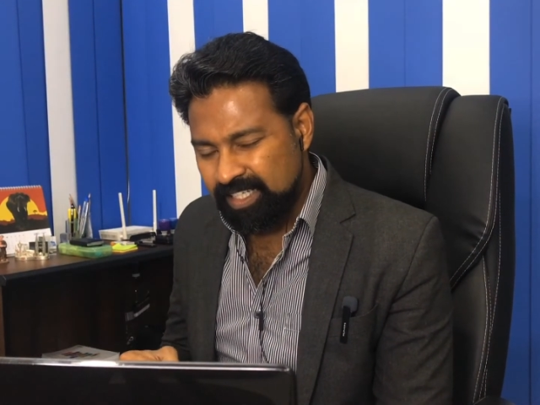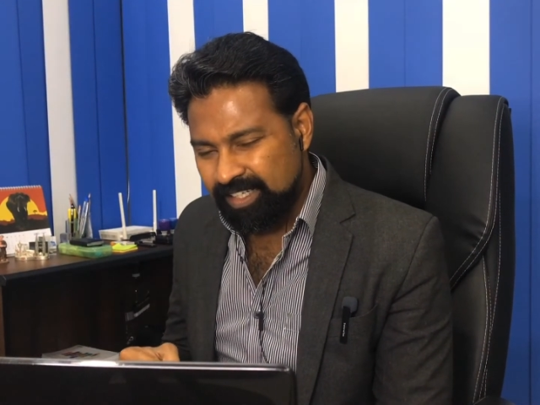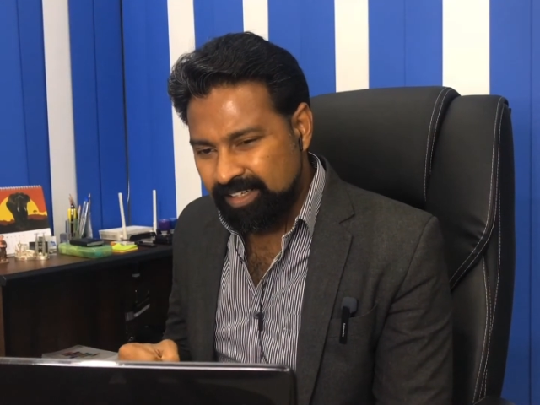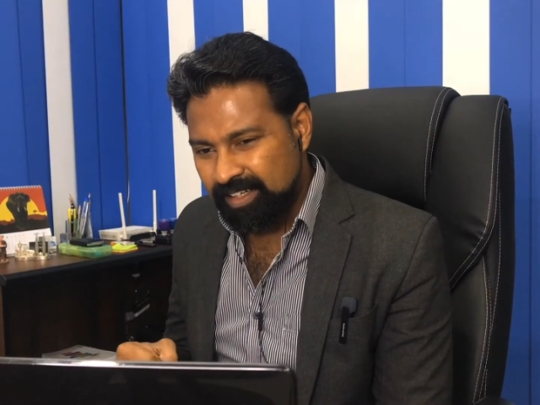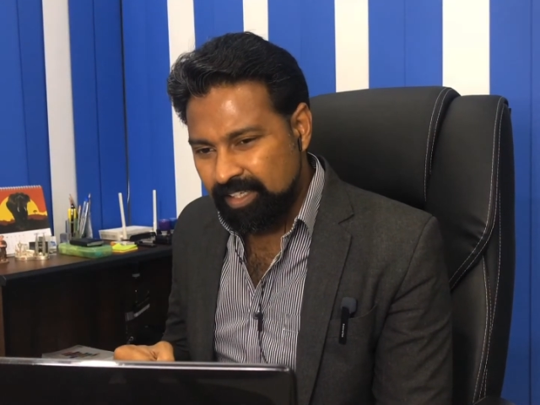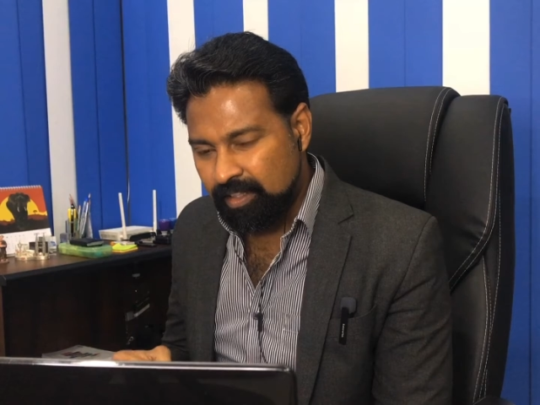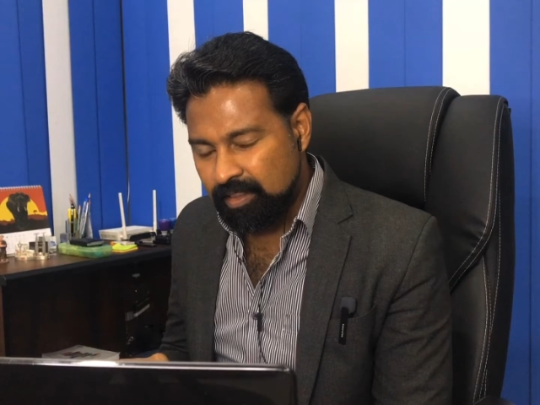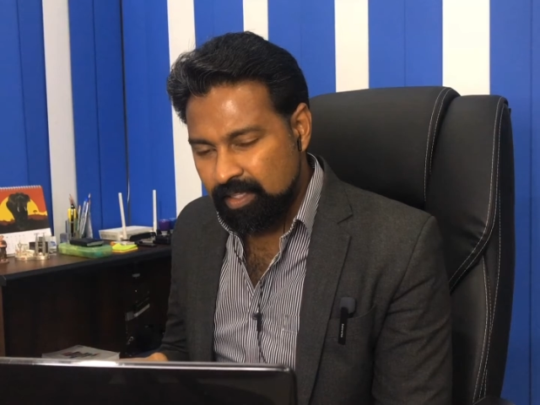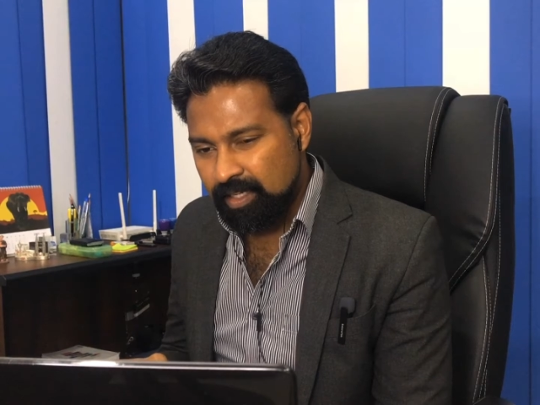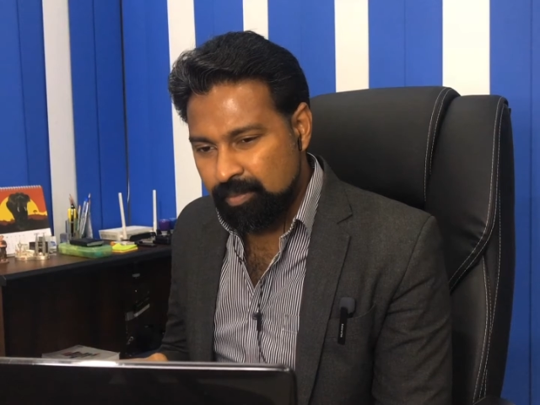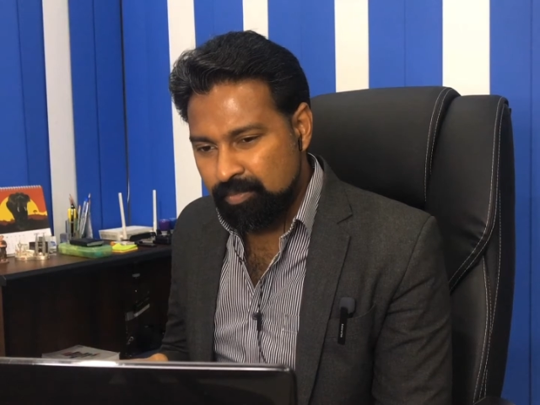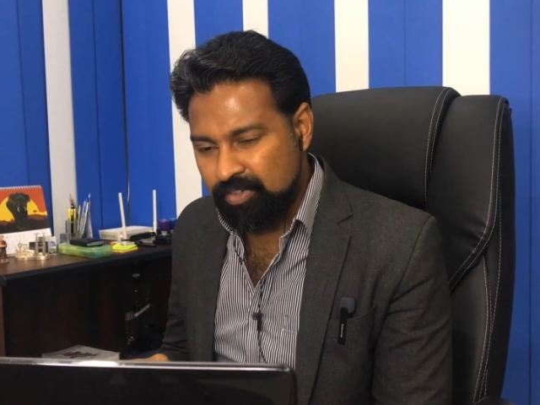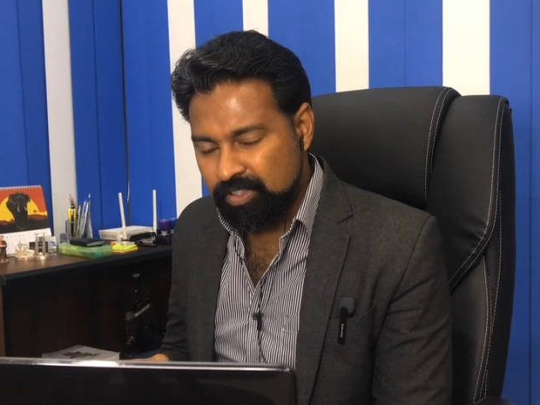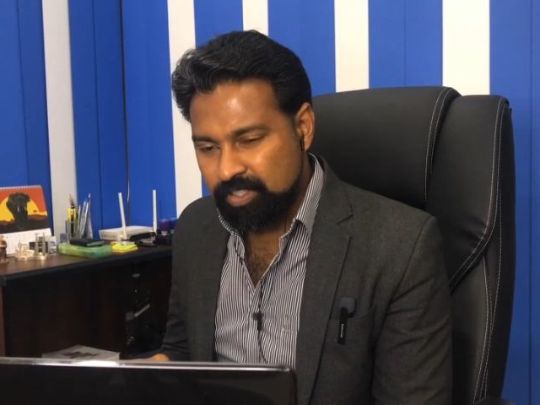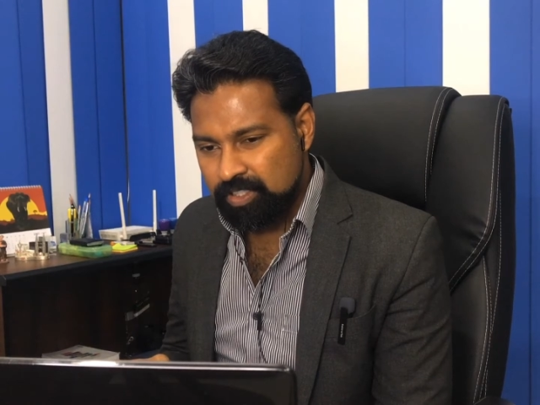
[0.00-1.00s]
a clear
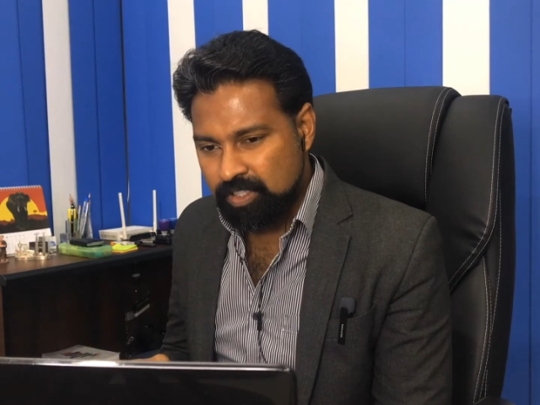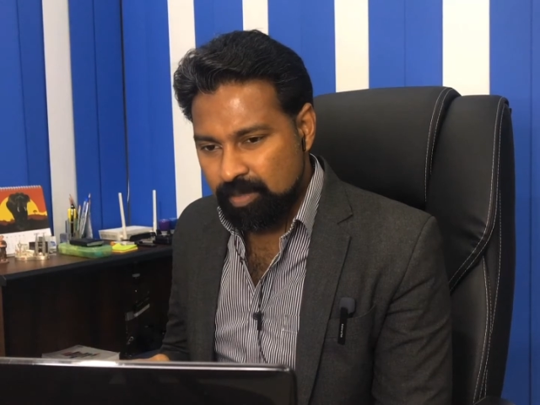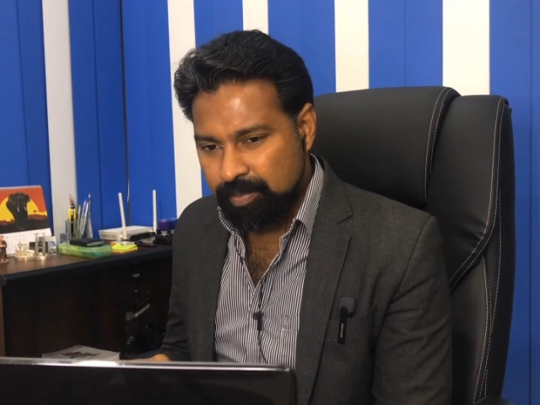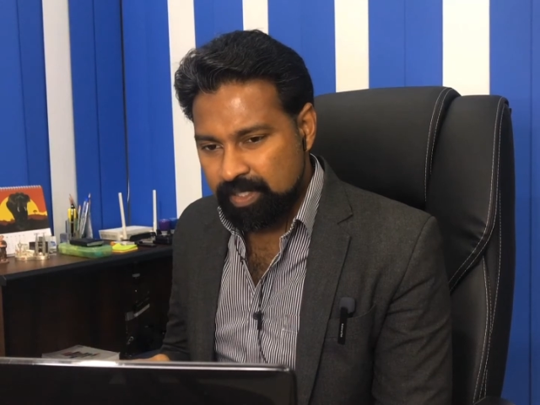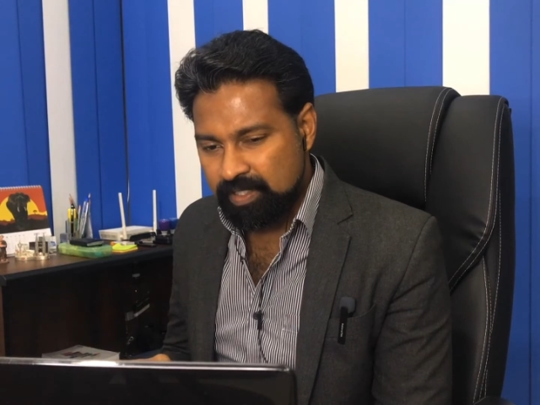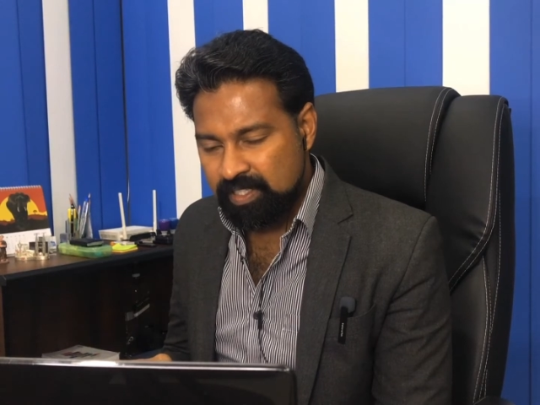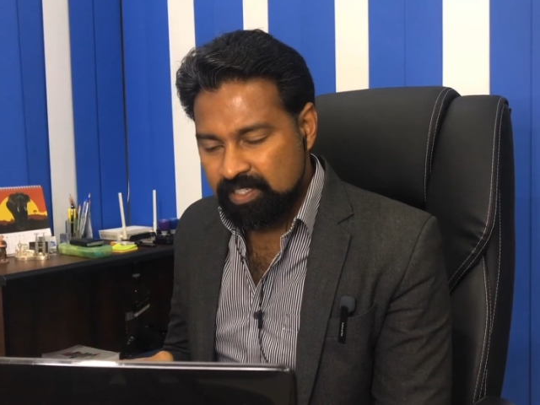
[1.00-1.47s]
theme for the topic.